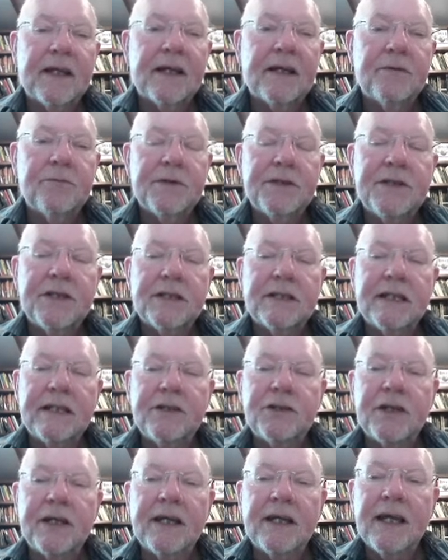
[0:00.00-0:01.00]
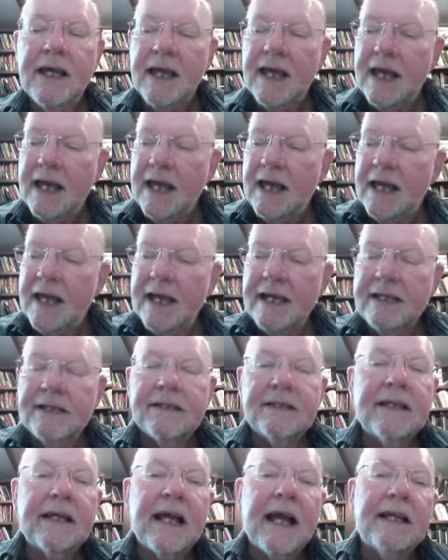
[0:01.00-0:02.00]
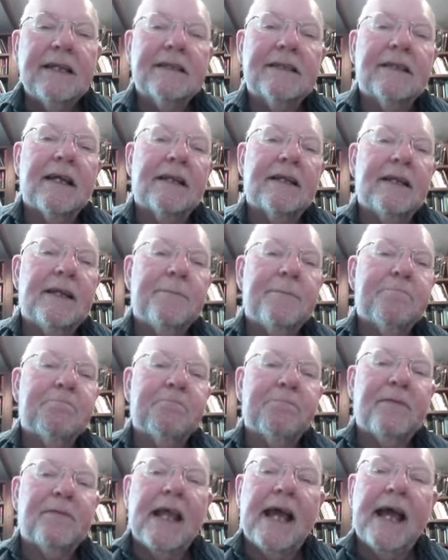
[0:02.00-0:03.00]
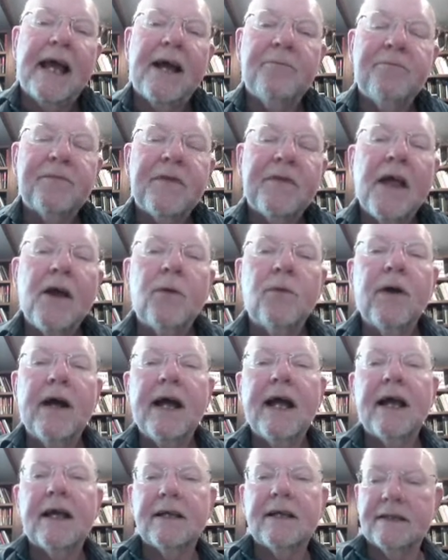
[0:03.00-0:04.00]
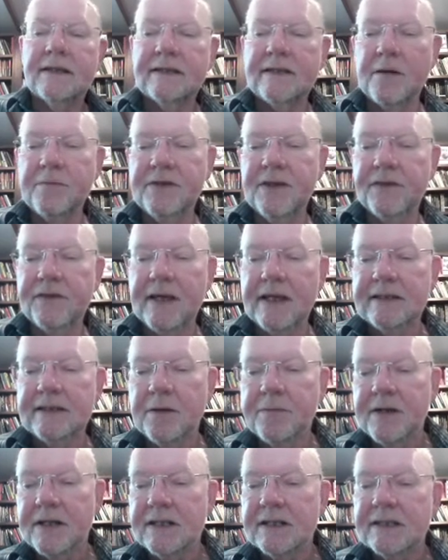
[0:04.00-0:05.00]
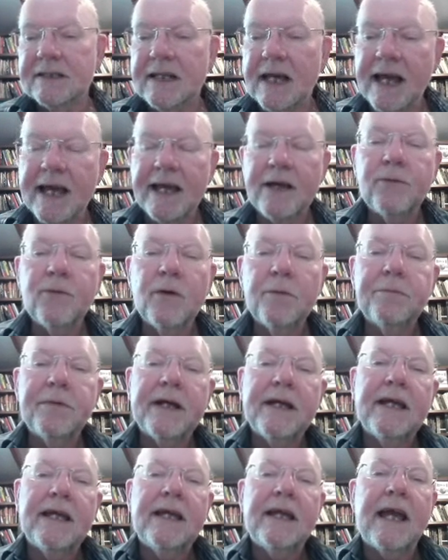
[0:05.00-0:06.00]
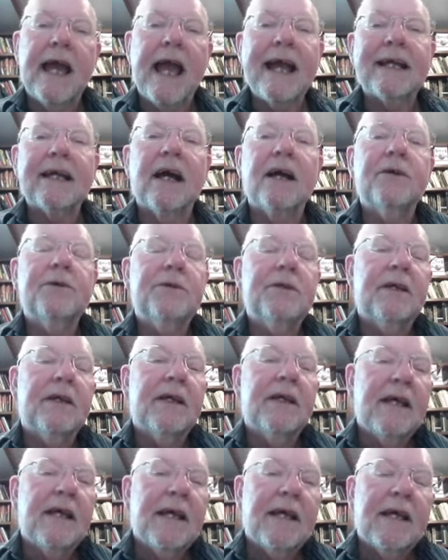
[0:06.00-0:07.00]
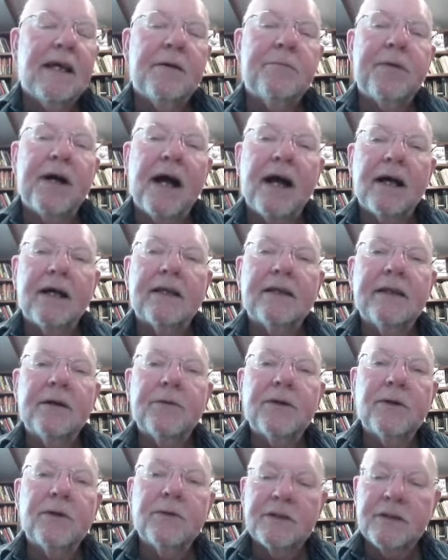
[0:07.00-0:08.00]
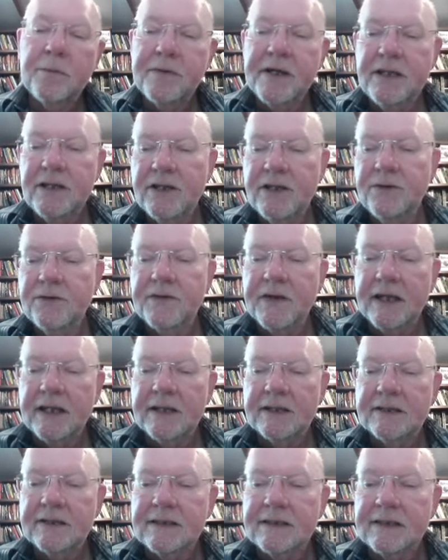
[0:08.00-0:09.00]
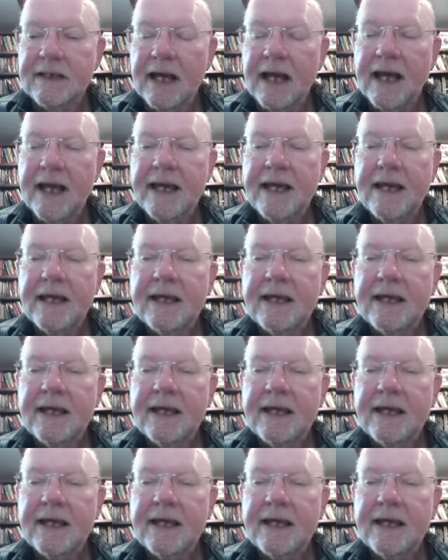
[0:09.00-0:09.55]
with your teaching. Into the case study now, where some of the things I'm going to say will be echoed, but there will also be new things to say